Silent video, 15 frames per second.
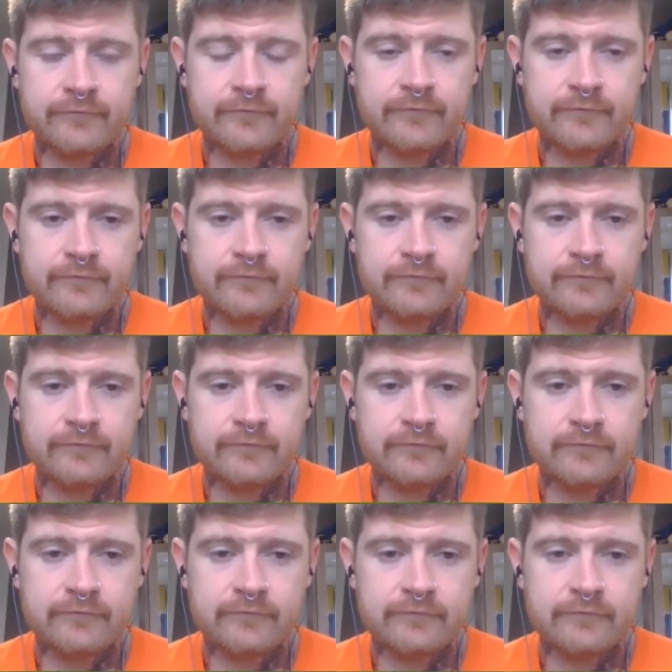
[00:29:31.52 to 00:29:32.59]

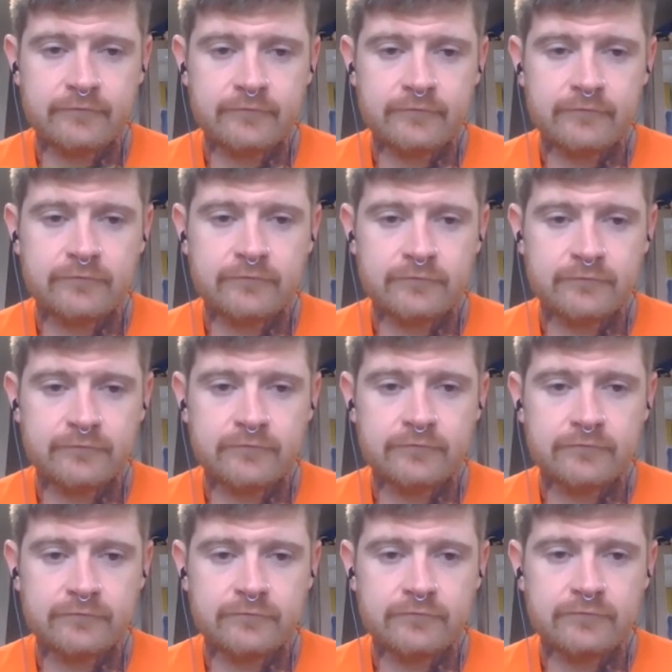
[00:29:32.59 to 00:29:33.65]

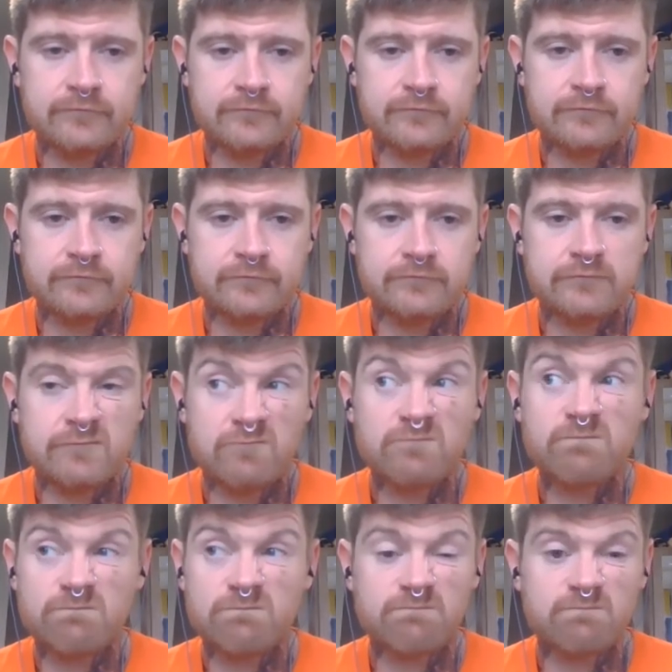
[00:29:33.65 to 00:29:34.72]

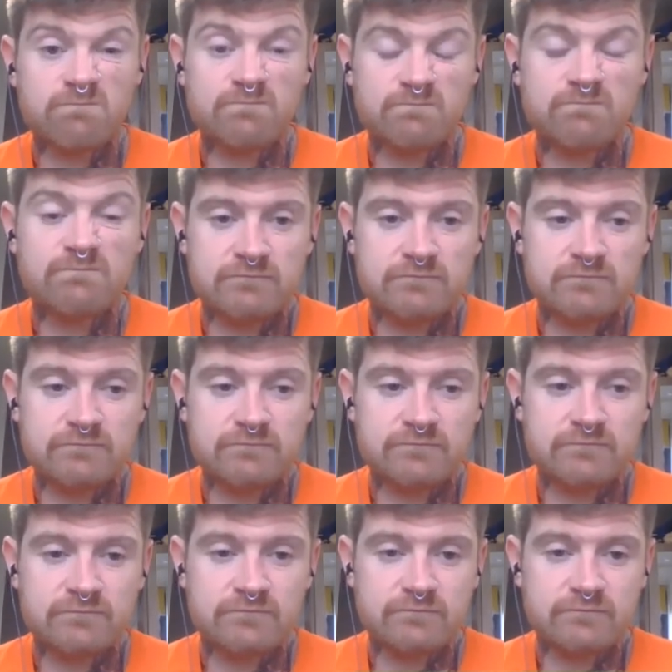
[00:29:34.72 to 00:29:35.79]

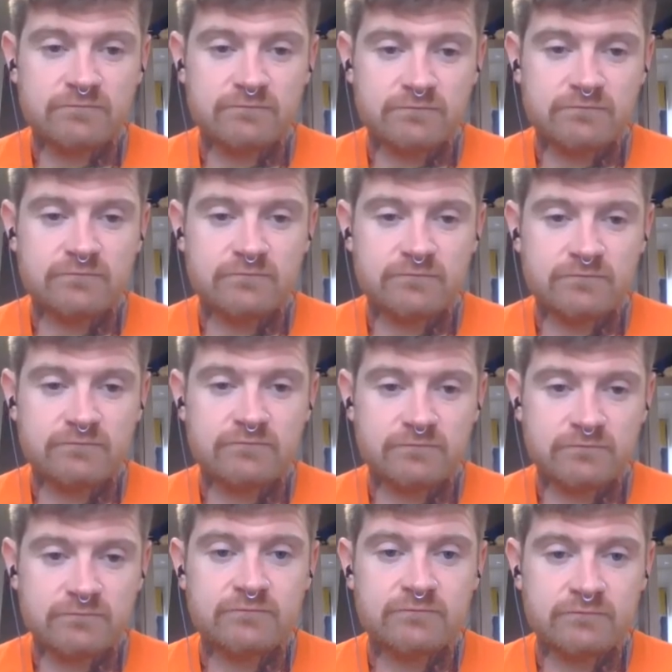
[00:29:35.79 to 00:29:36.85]

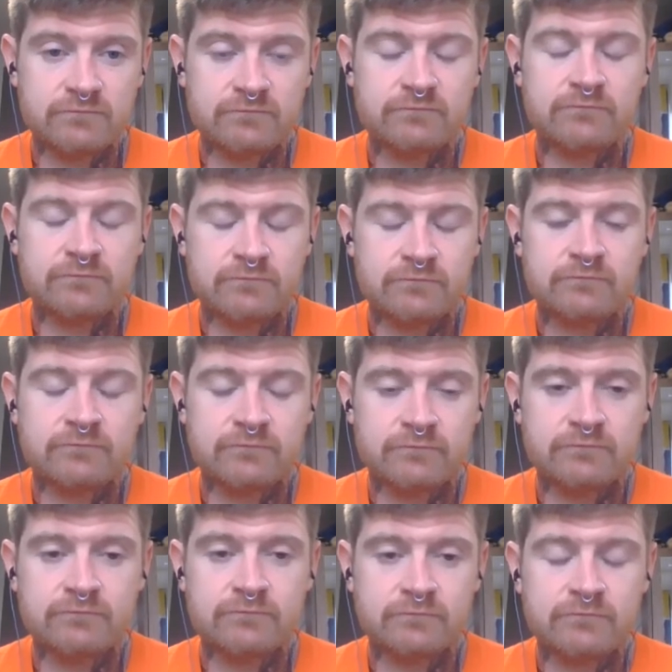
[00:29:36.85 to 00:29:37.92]

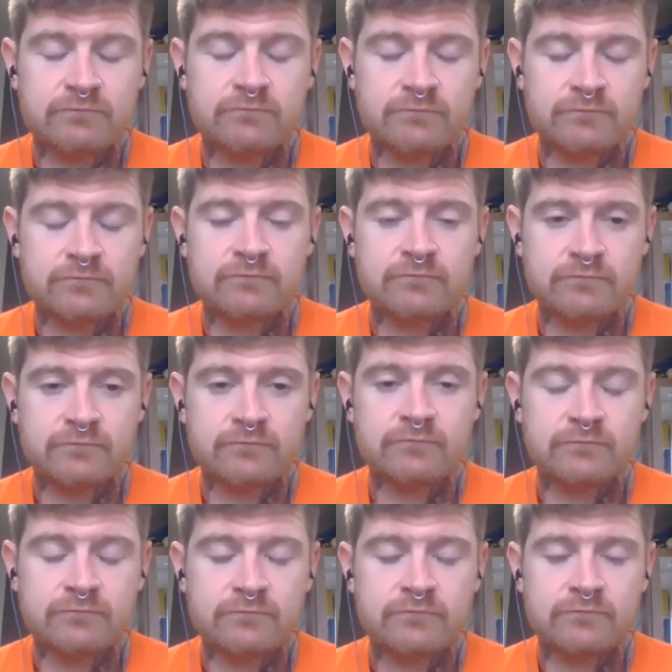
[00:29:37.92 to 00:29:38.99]

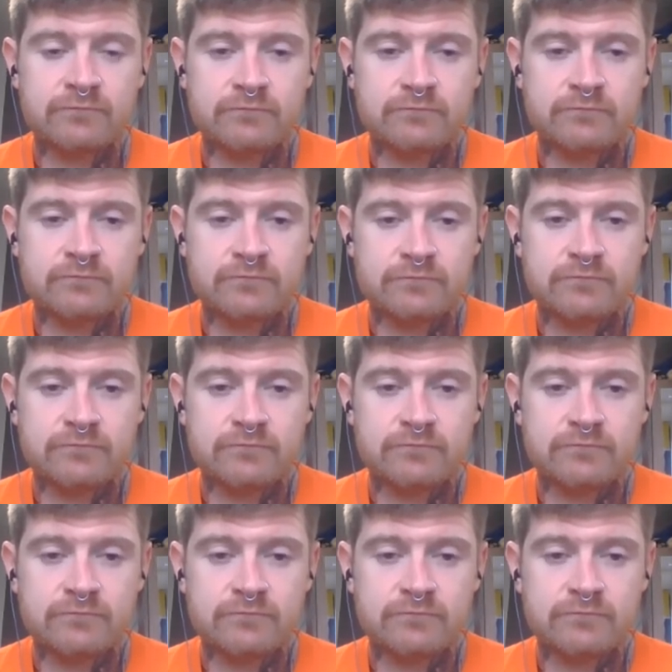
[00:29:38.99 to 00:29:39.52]
(not speaking)